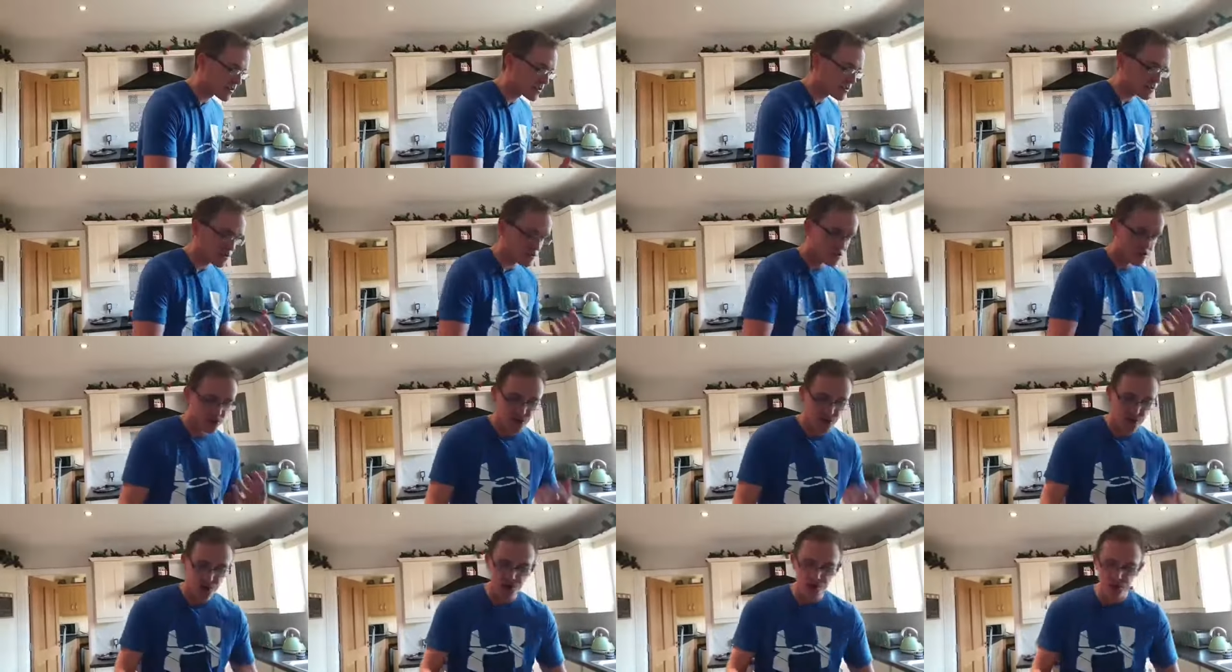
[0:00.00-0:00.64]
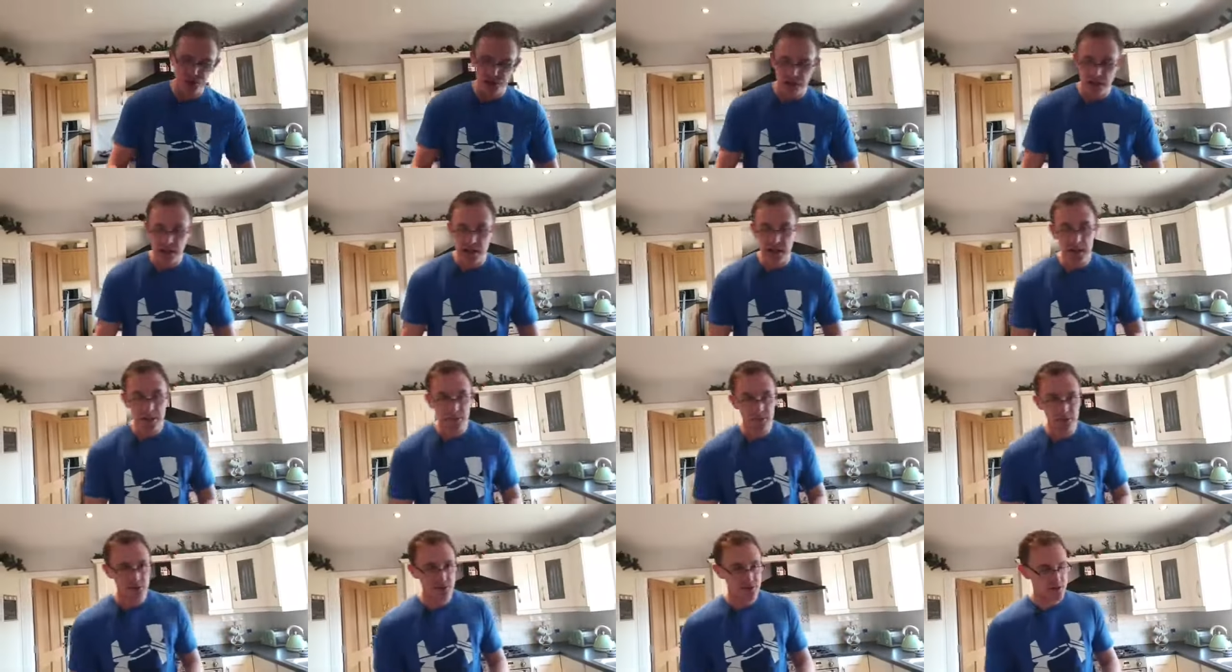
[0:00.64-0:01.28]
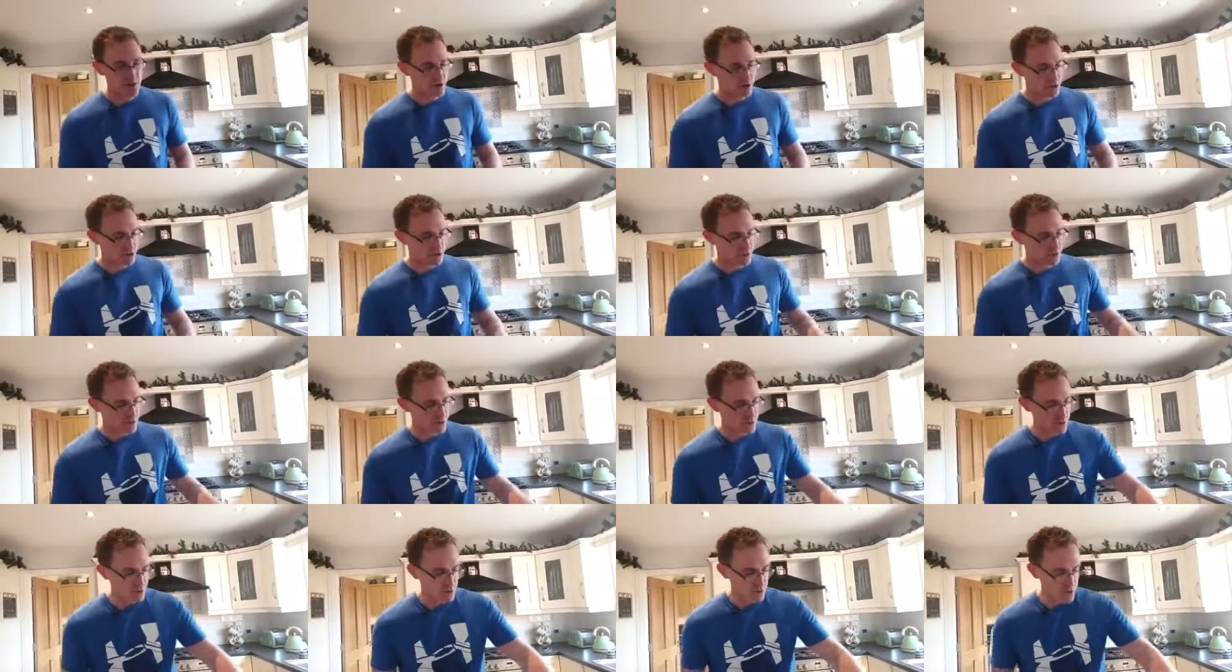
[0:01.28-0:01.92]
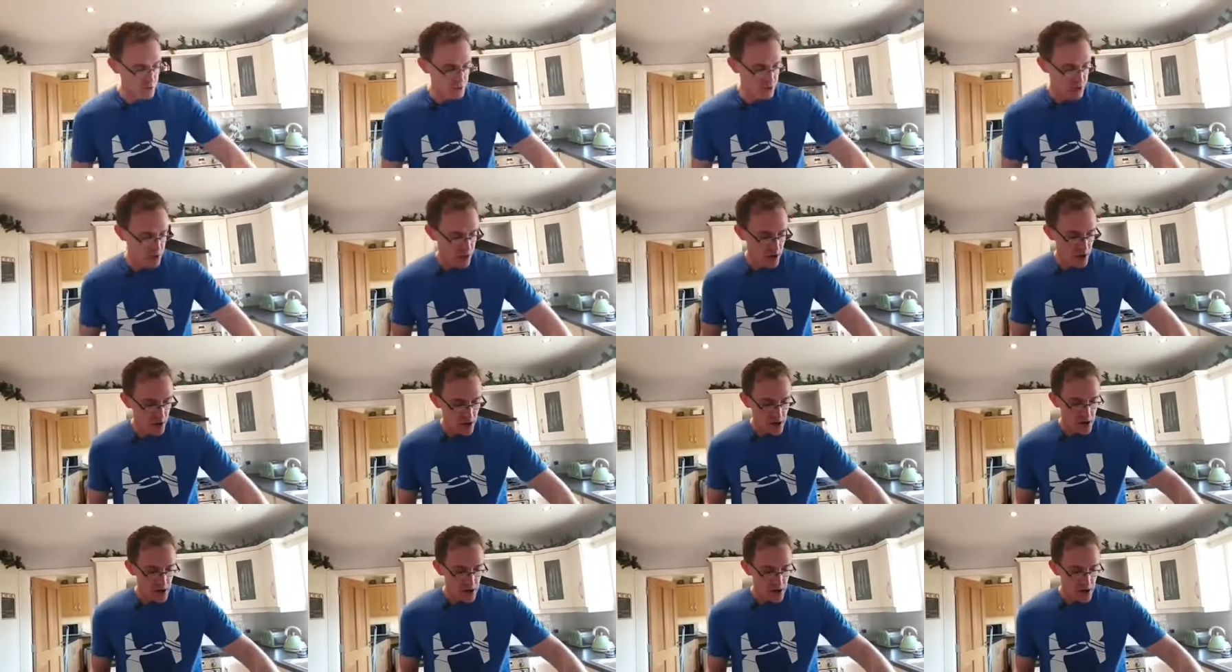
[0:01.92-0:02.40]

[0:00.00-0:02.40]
the nutritional labels on your foods.